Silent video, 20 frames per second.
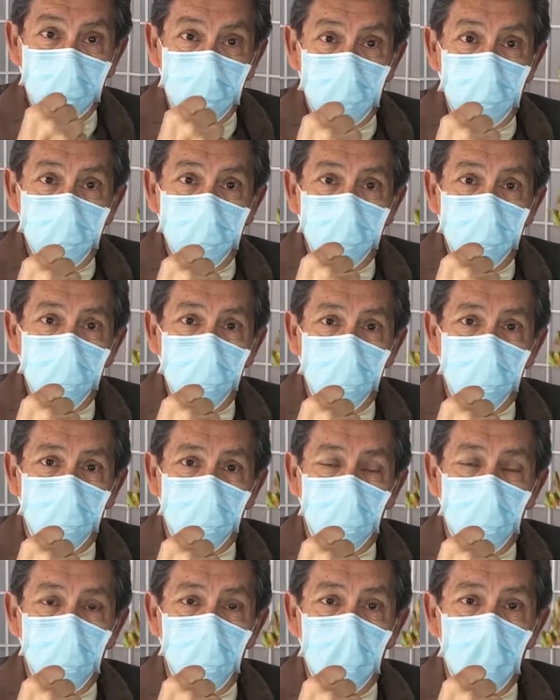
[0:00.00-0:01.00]
it.
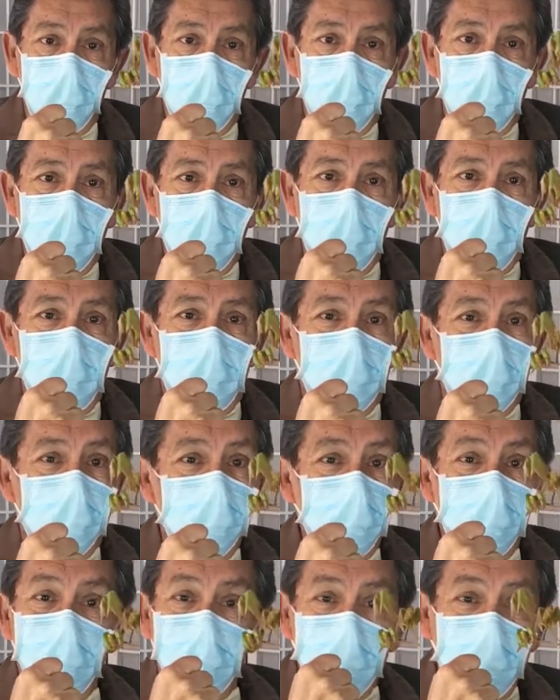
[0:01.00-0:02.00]
Now
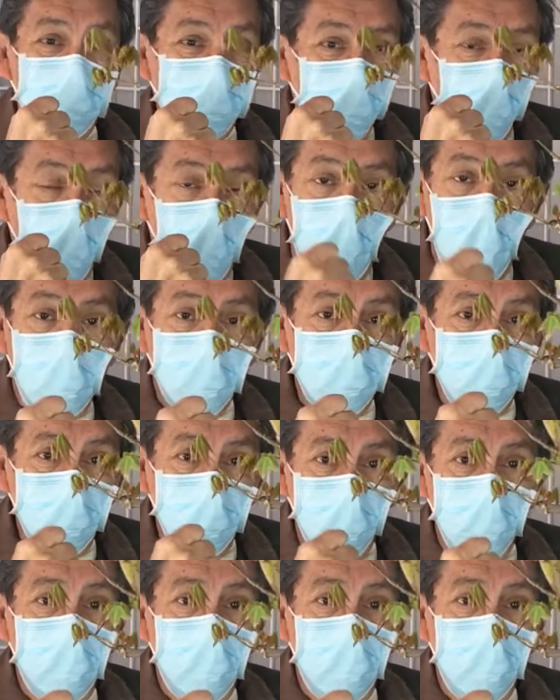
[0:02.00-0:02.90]
you're not going to have to water it or